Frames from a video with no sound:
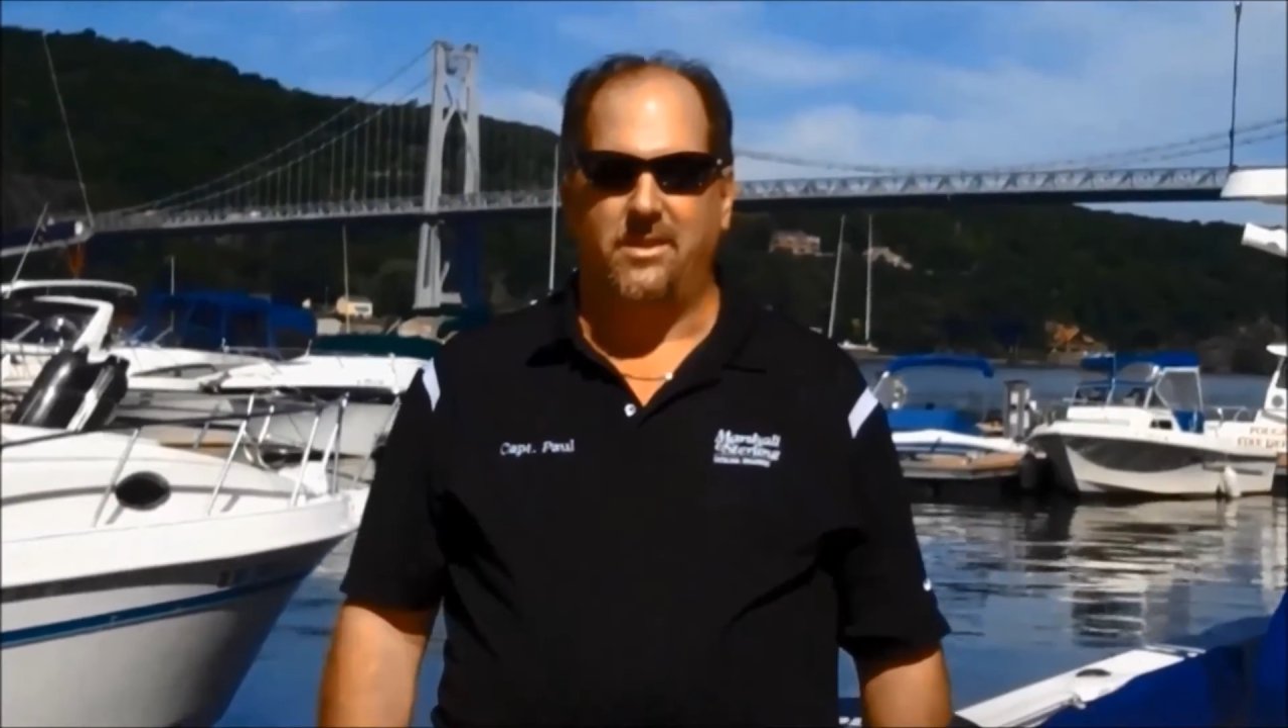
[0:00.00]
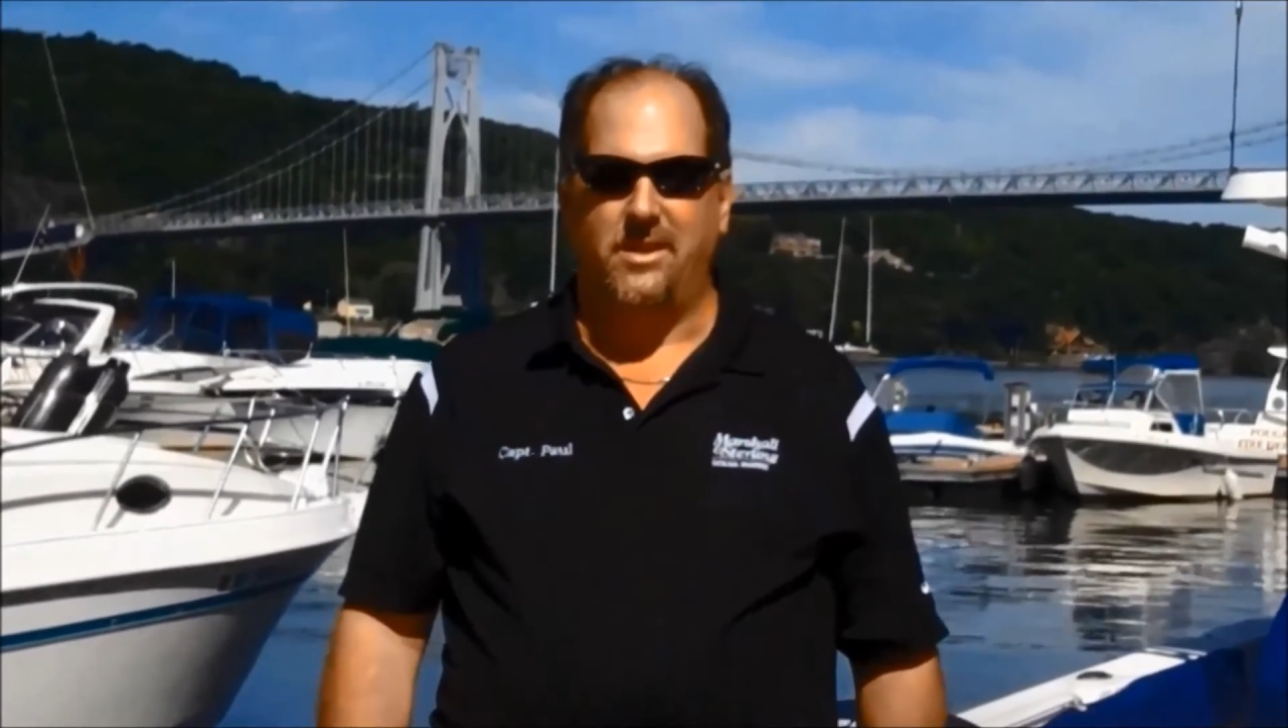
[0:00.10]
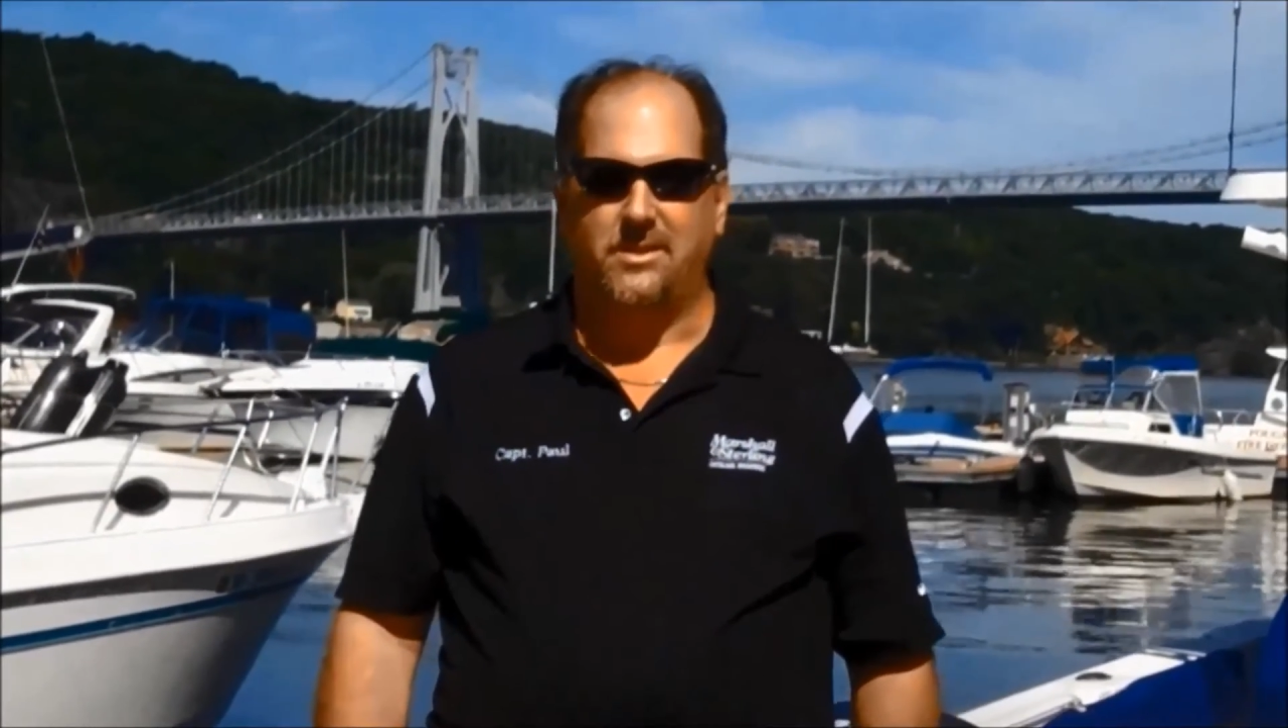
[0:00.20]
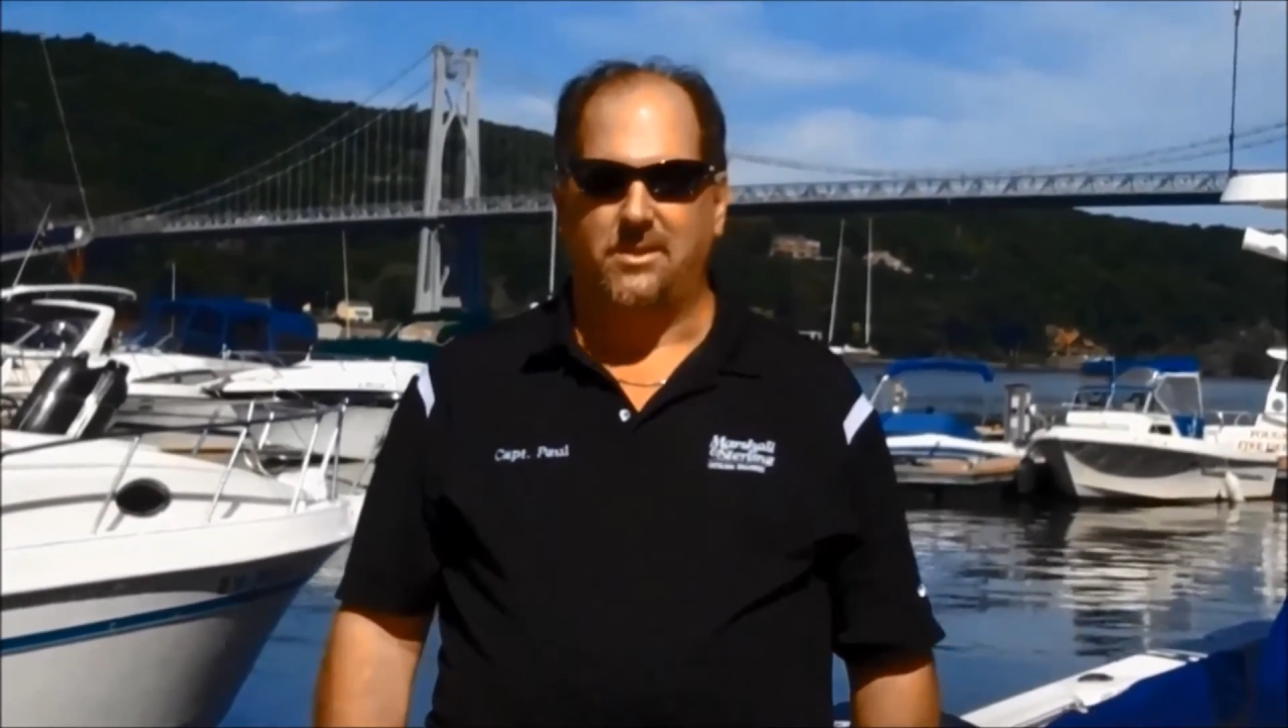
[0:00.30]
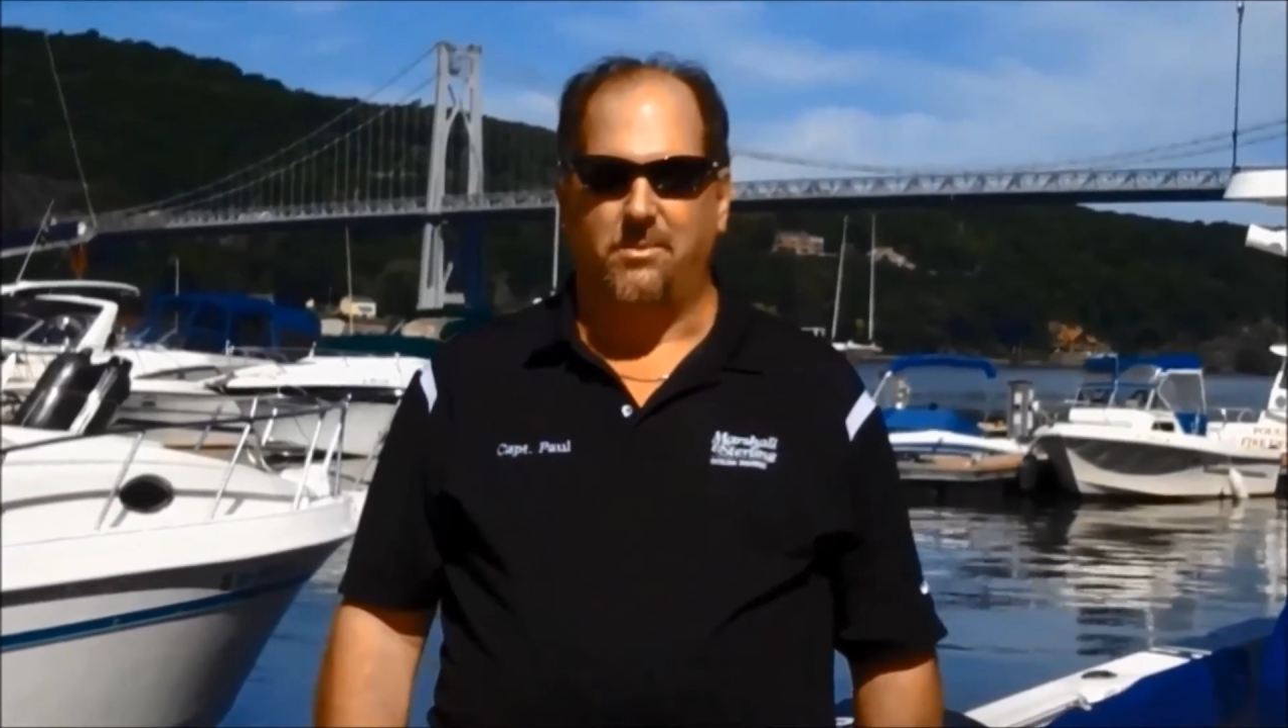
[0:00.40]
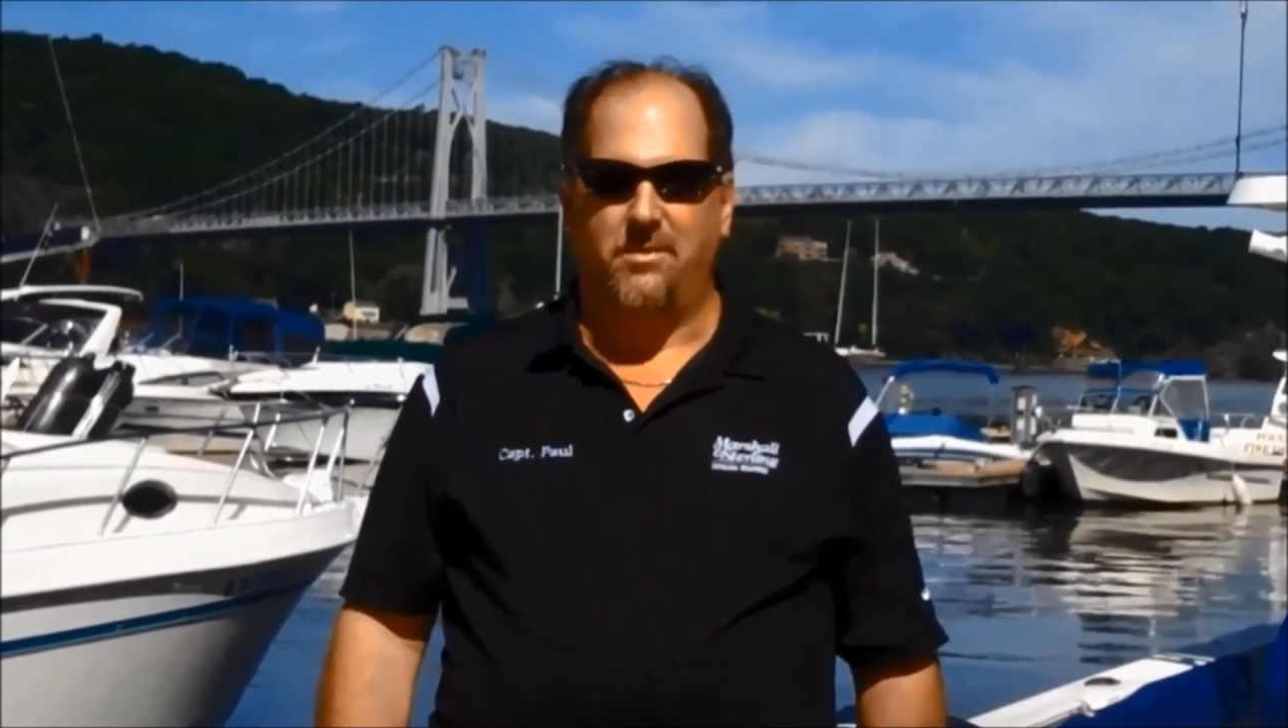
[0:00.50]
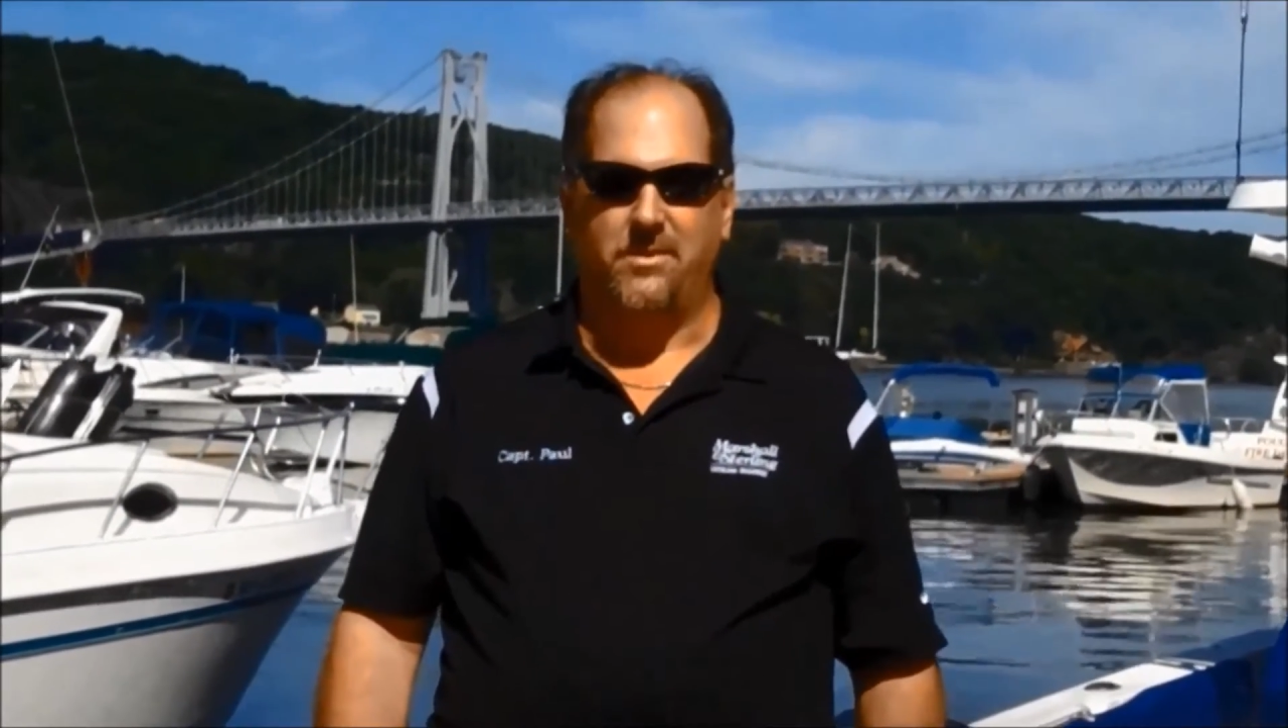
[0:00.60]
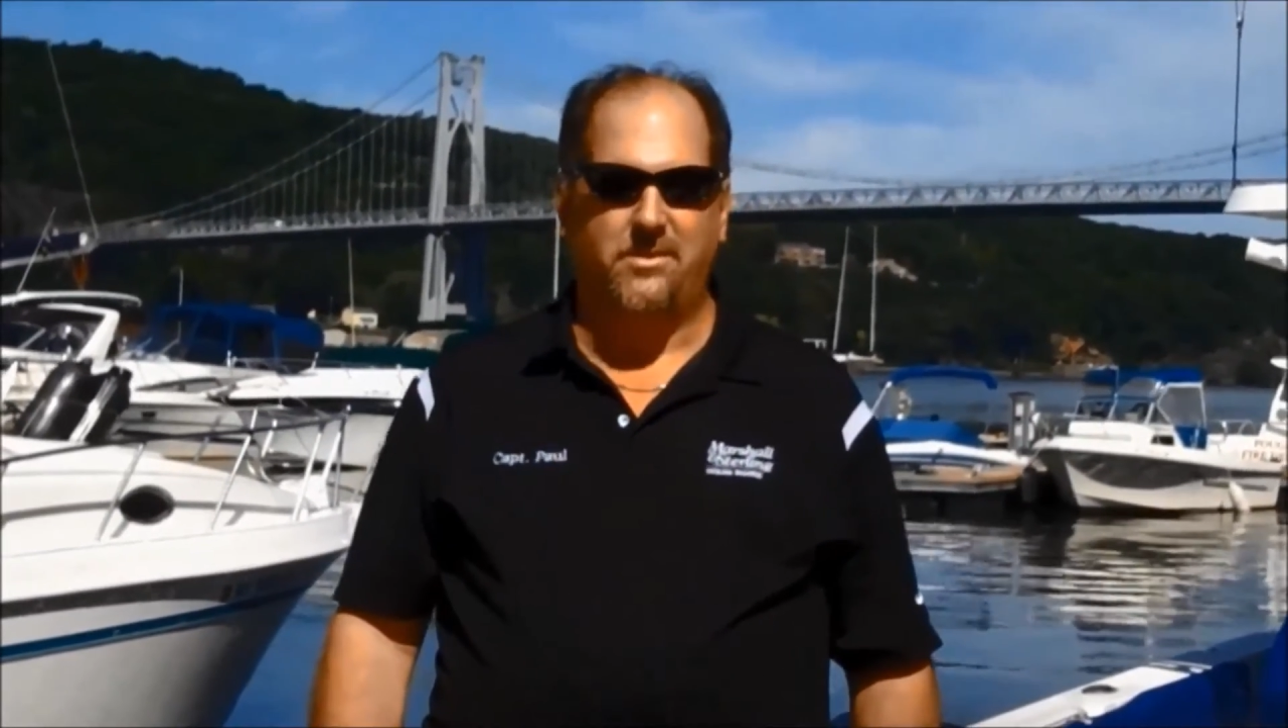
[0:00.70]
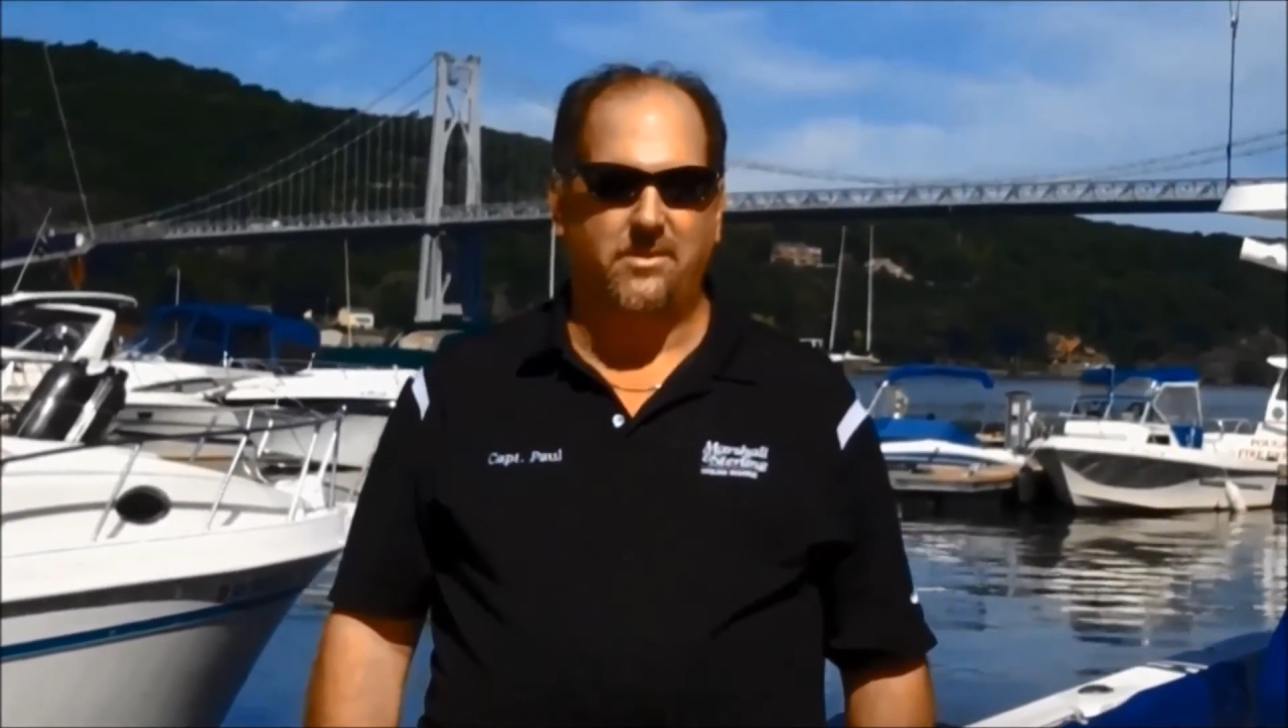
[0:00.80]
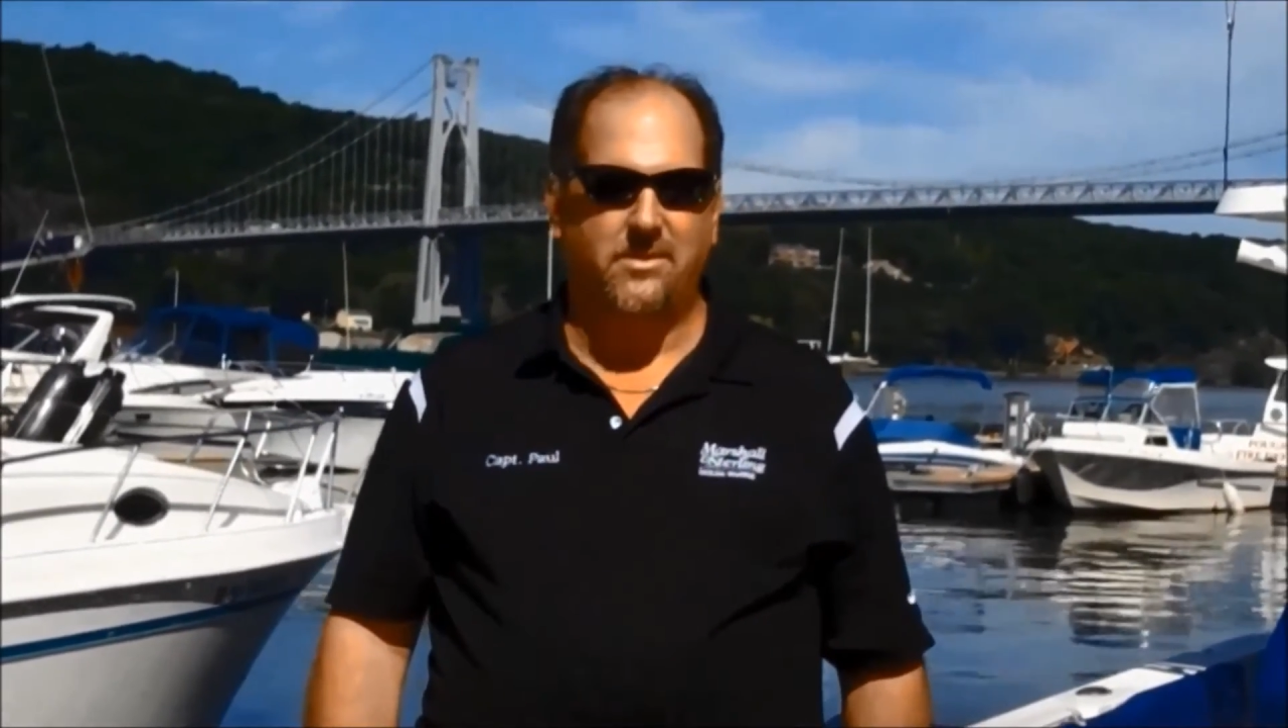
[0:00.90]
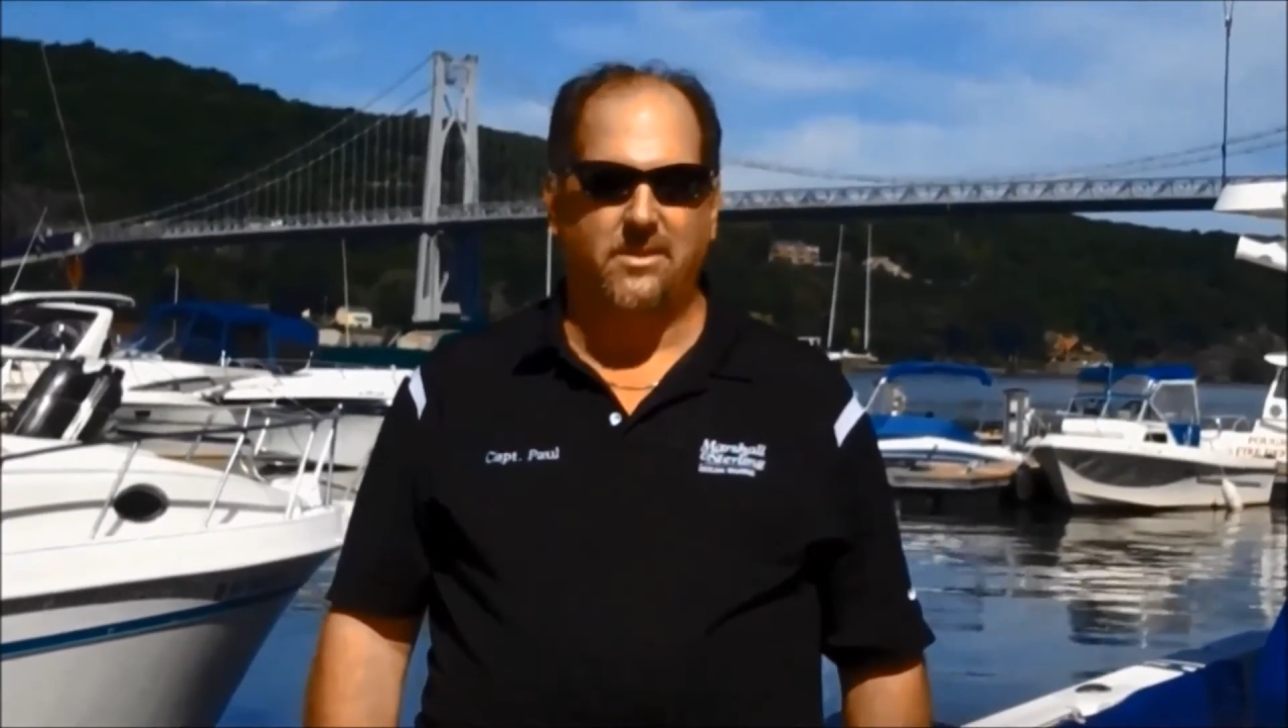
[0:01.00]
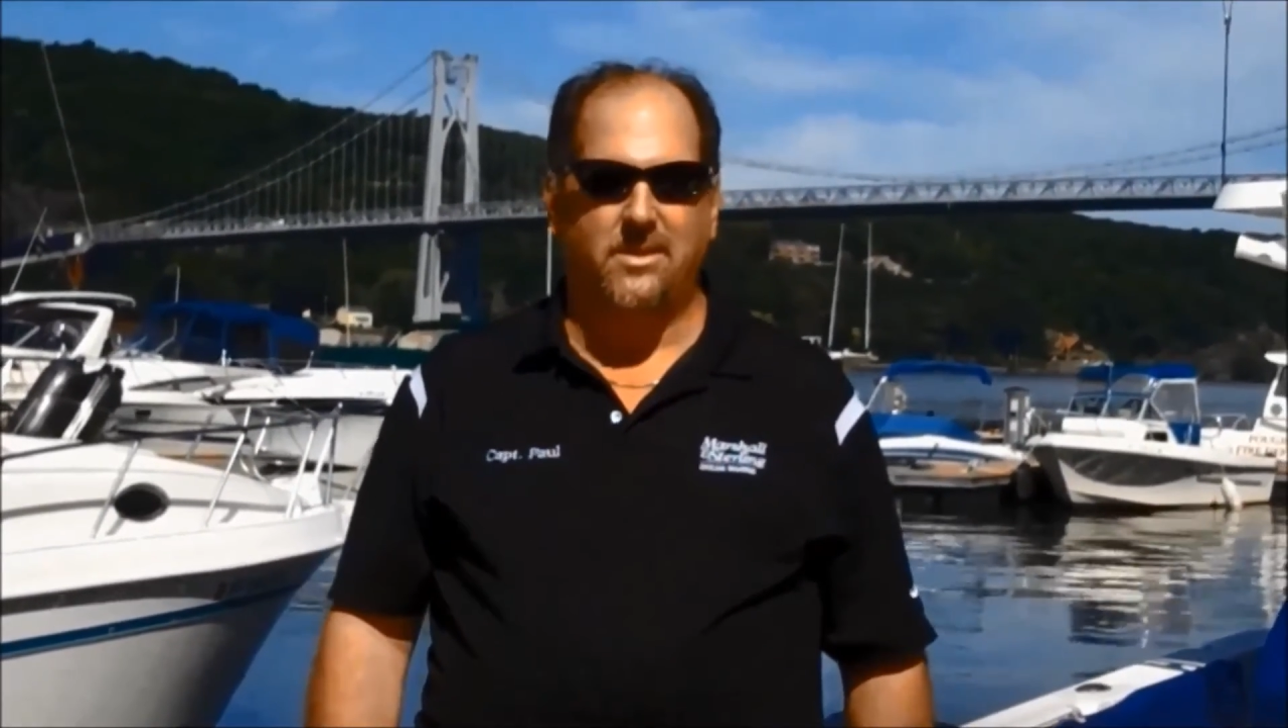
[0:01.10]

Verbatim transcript: on the Hudson River.